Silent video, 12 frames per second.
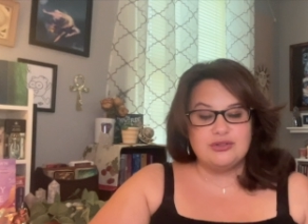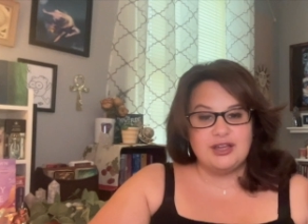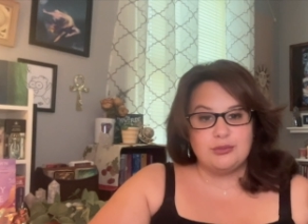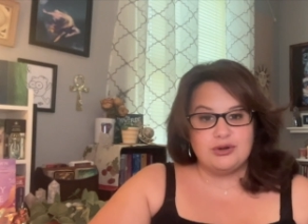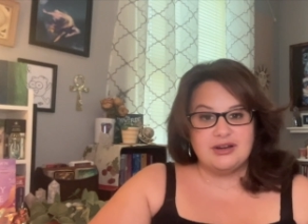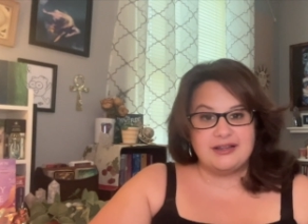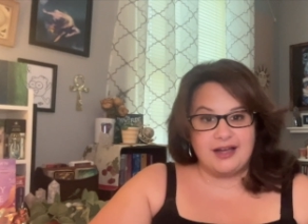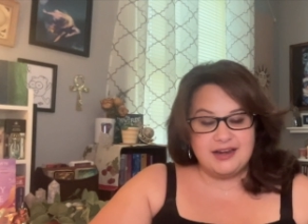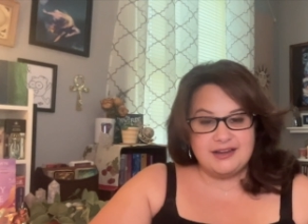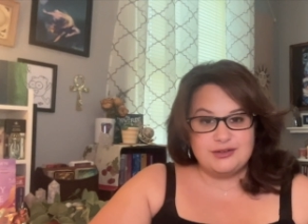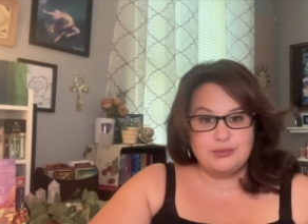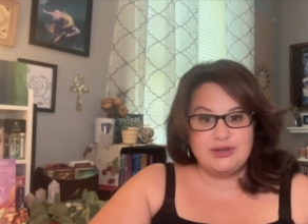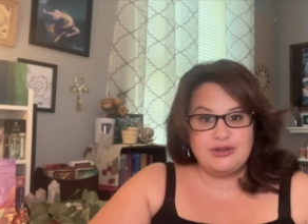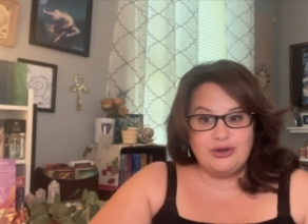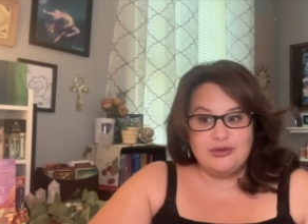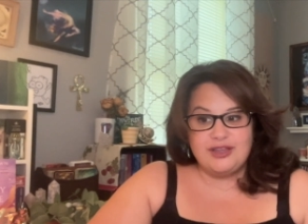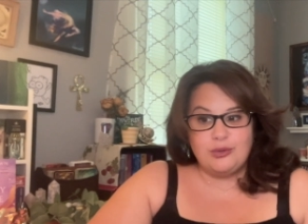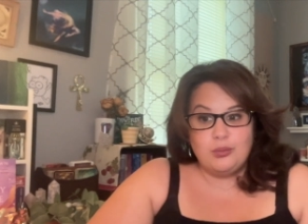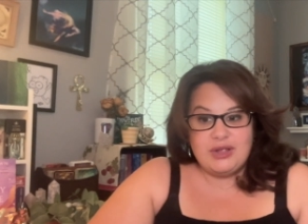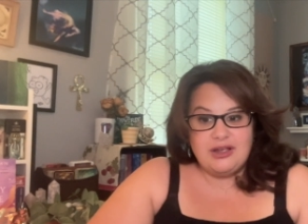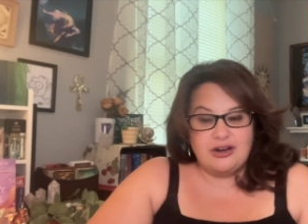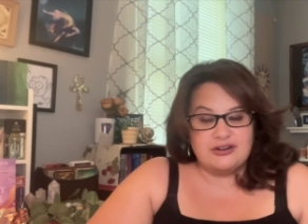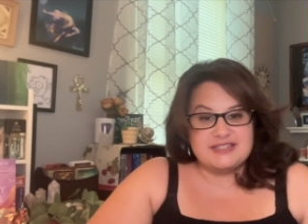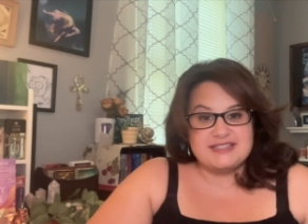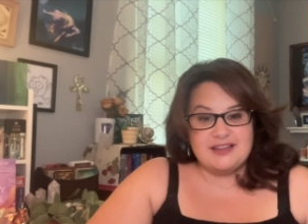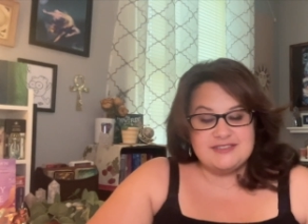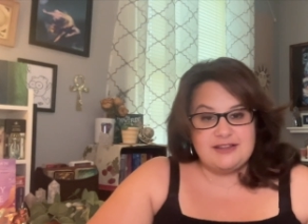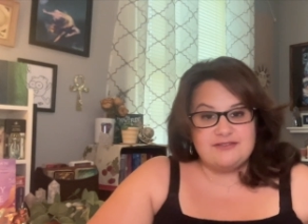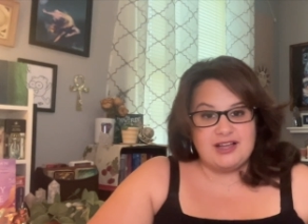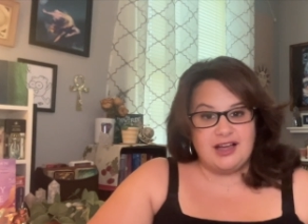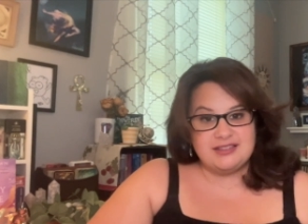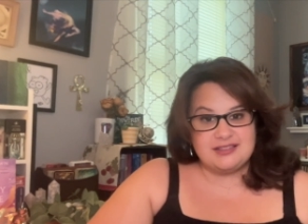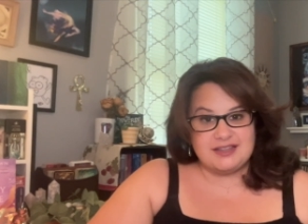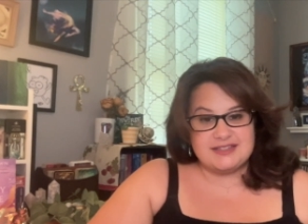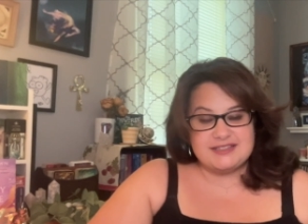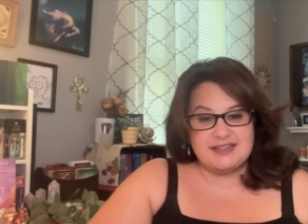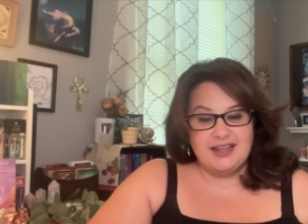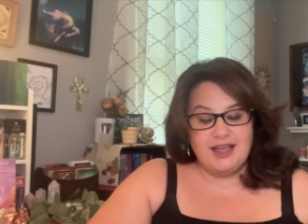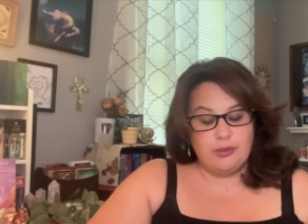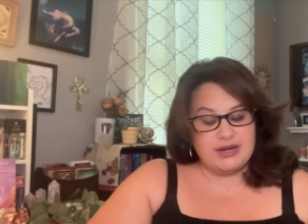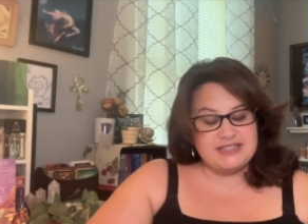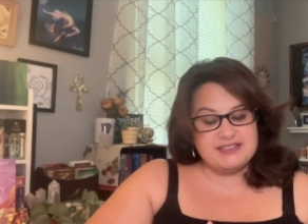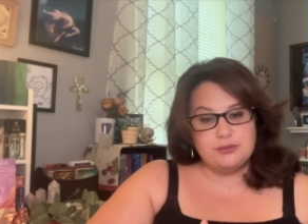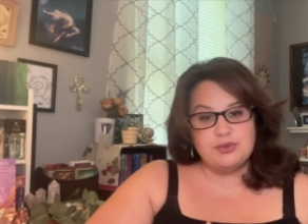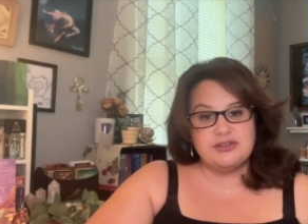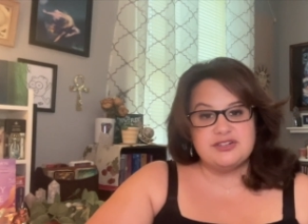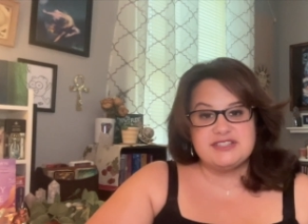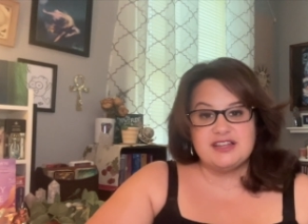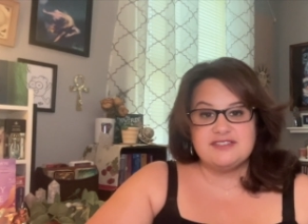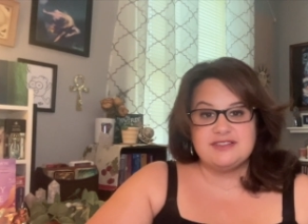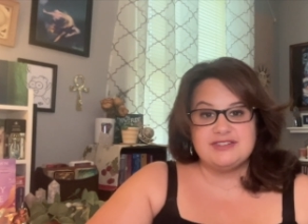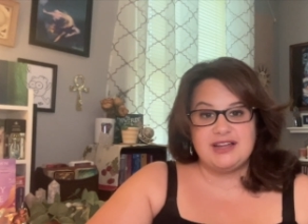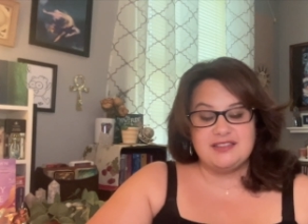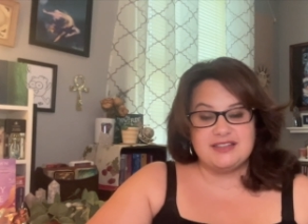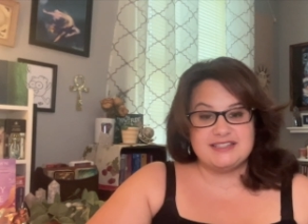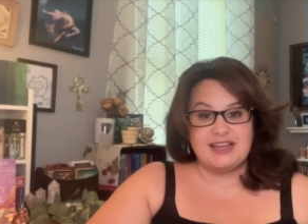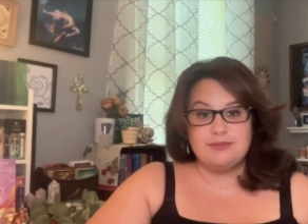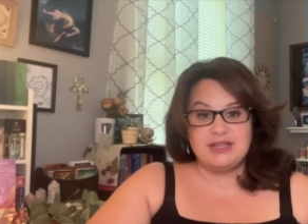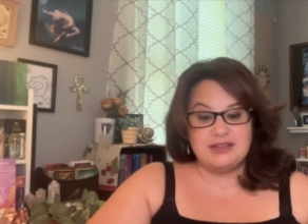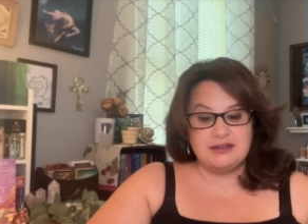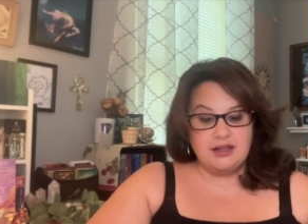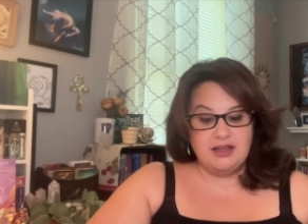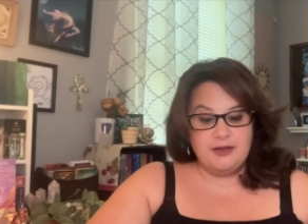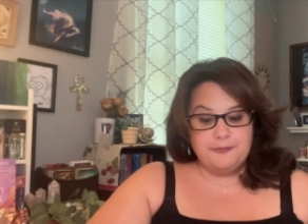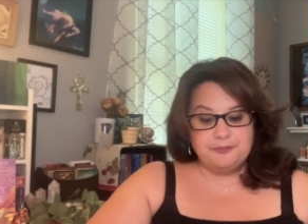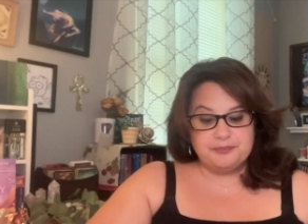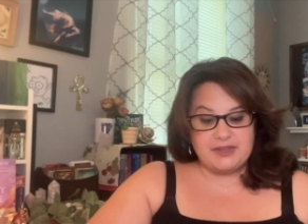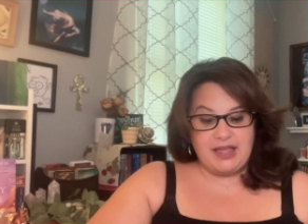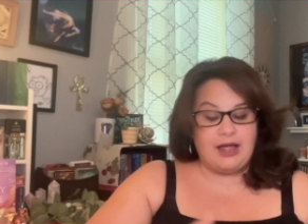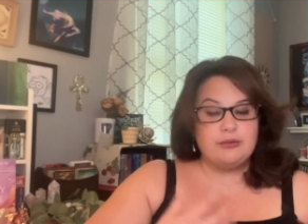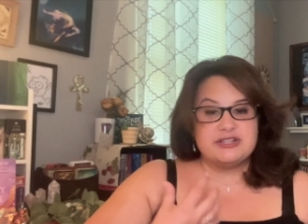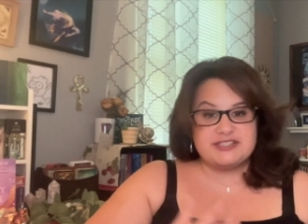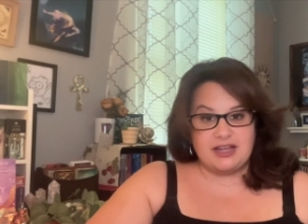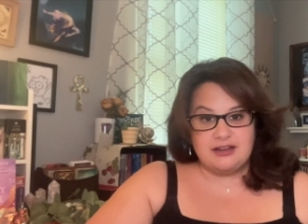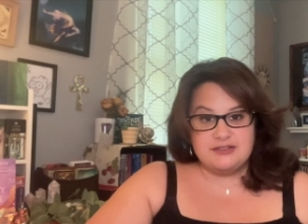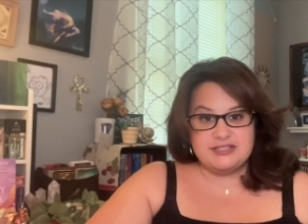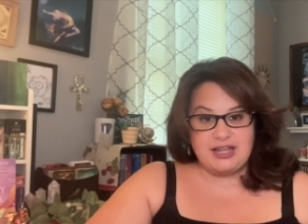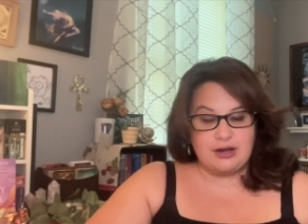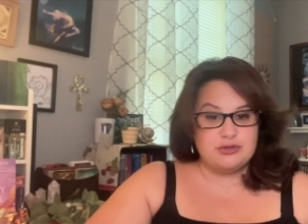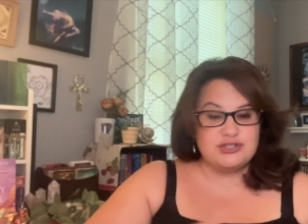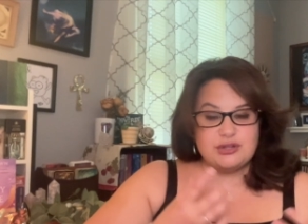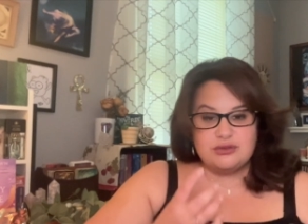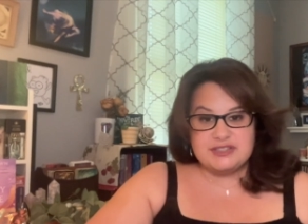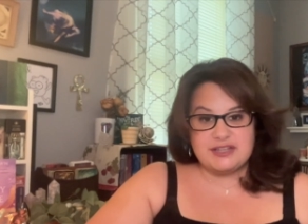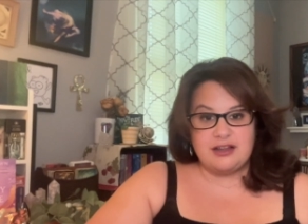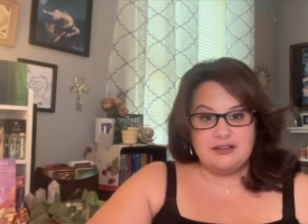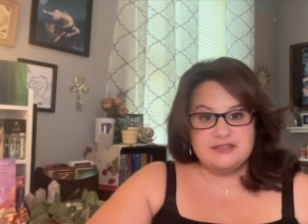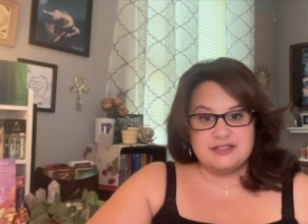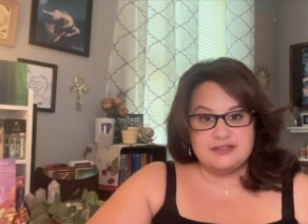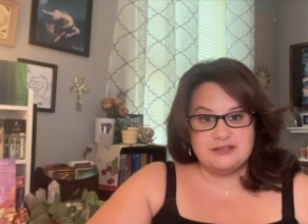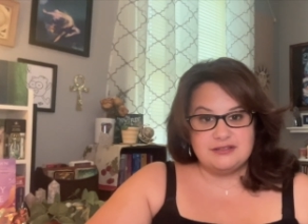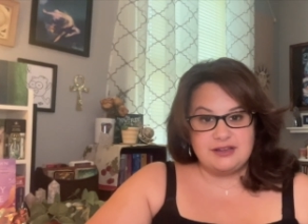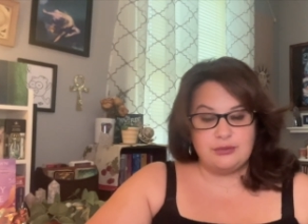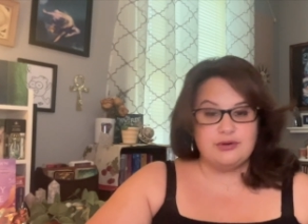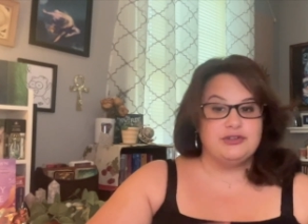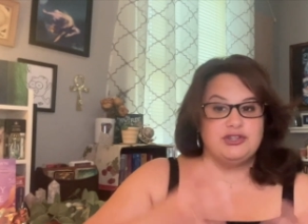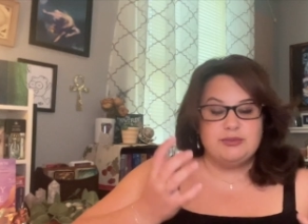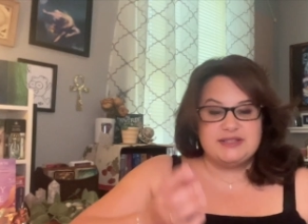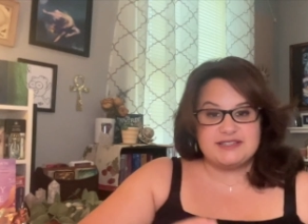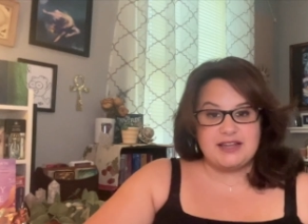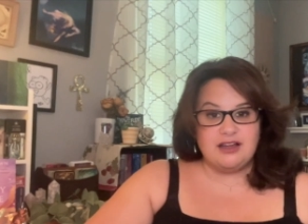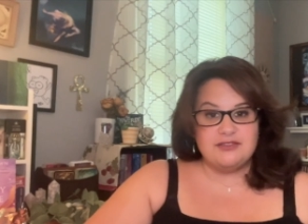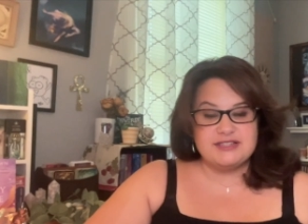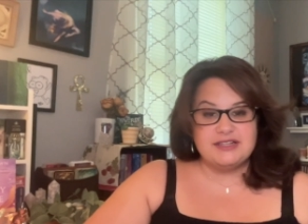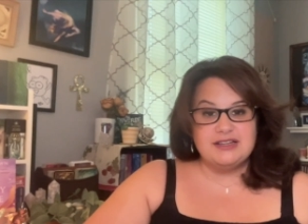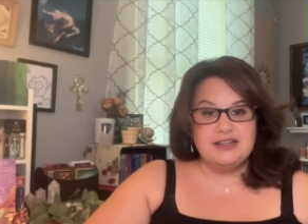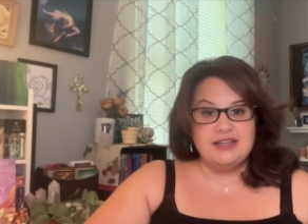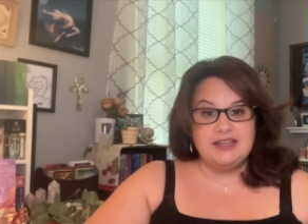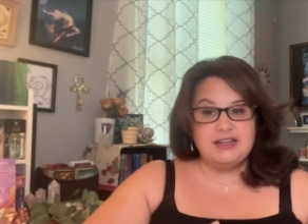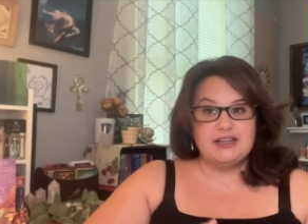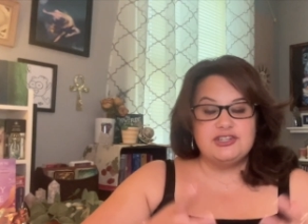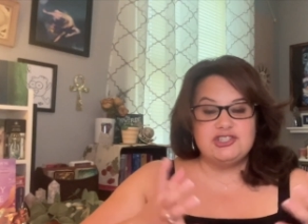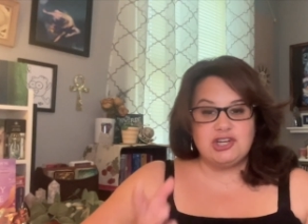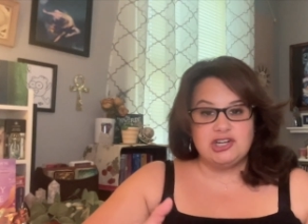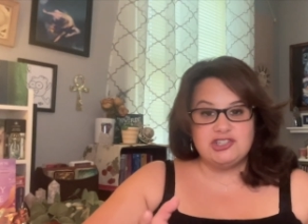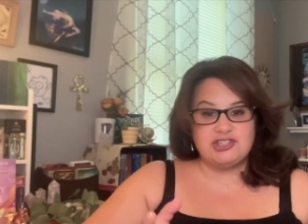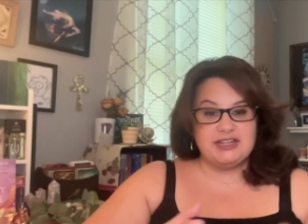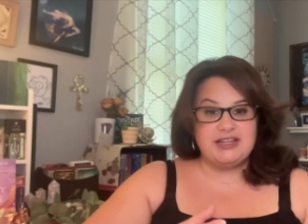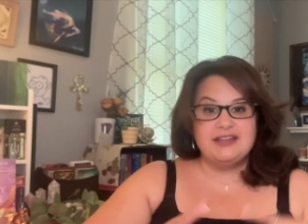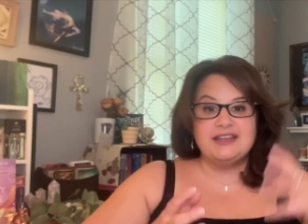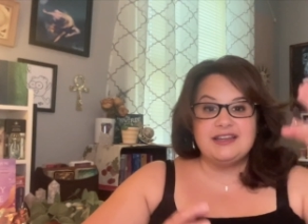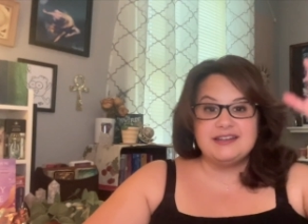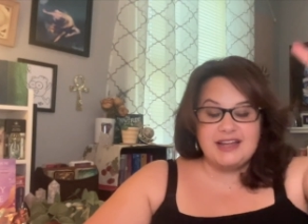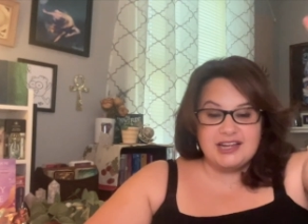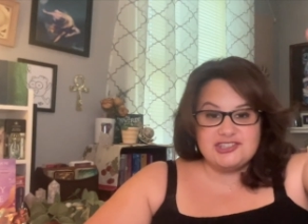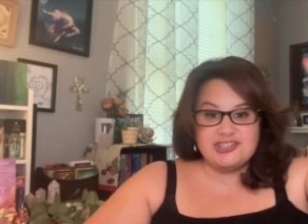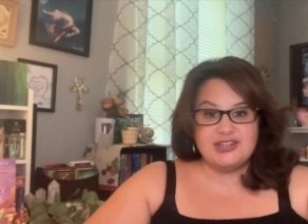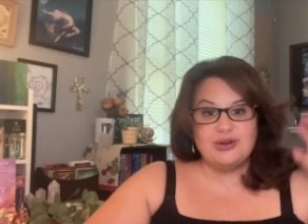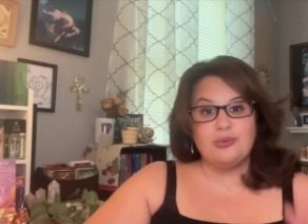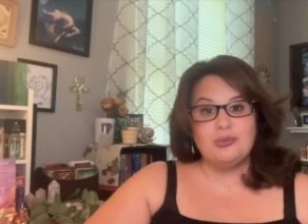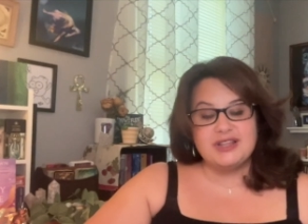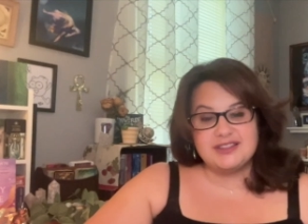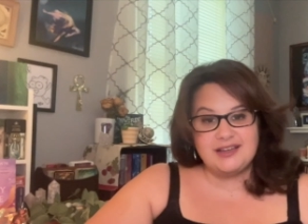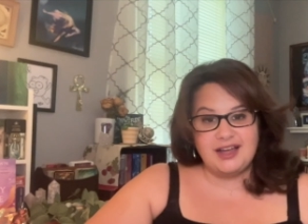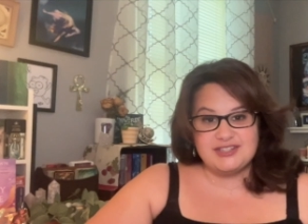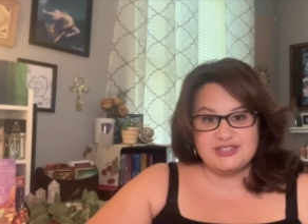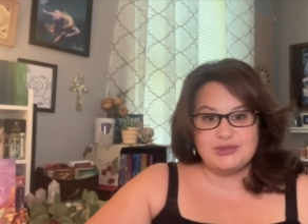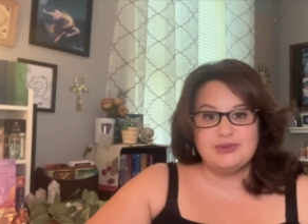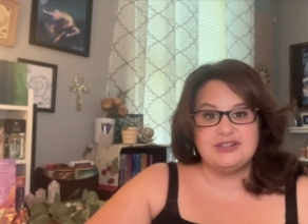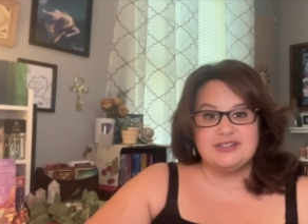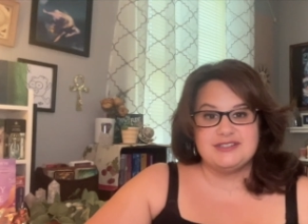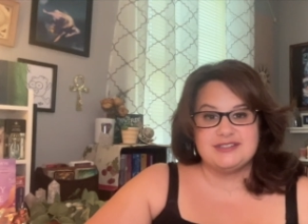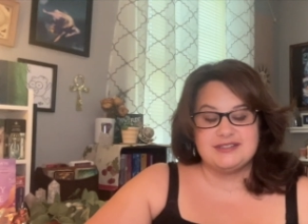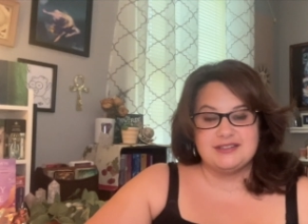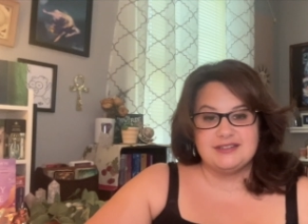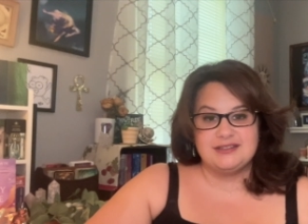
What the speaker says: that we're guided. We know that we ourselves have got this. When I say we ourselves have got this, I mean ourselves, our soul selves, our human selves, in conjunction, in connection with God's source,